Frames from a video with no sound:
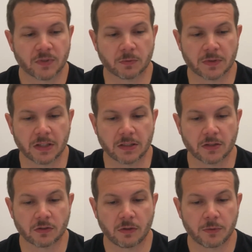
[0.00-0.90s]
So we'll say
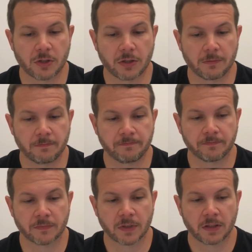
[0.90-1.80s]
description,
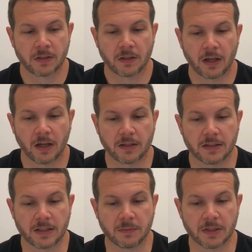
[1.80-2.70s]

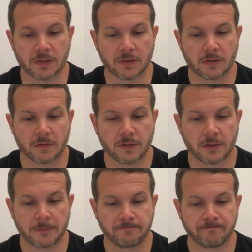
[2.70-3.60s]
DB
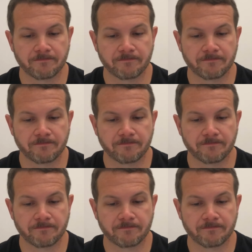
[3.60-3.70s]
server,